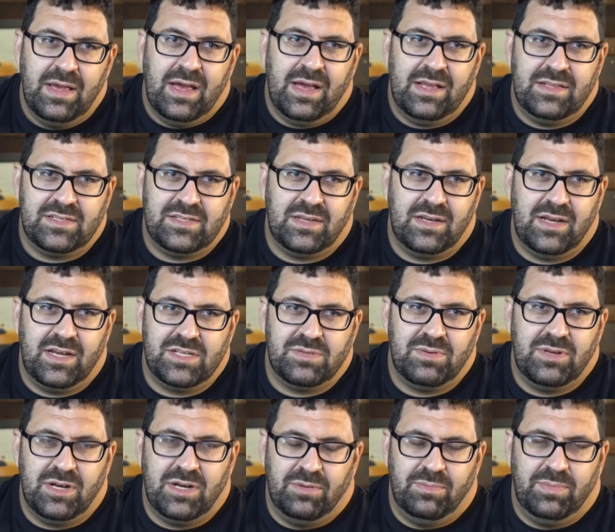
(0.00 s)
And sometimes
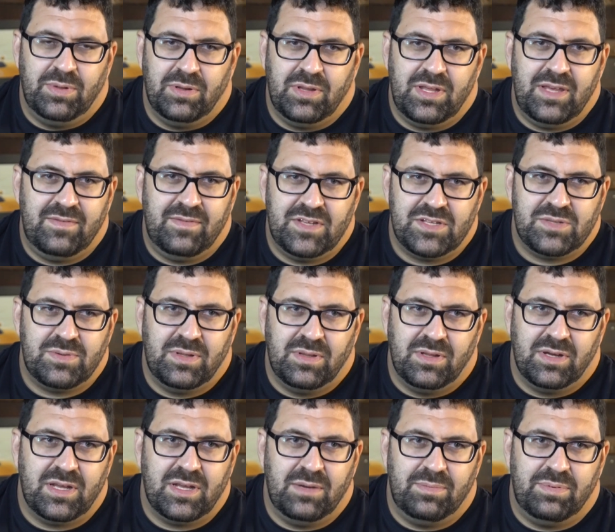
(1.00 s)
we don't believe this. We
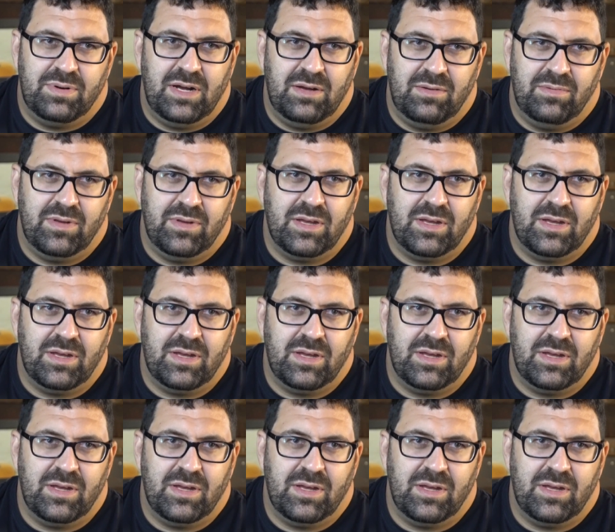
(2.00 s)
look at a problem,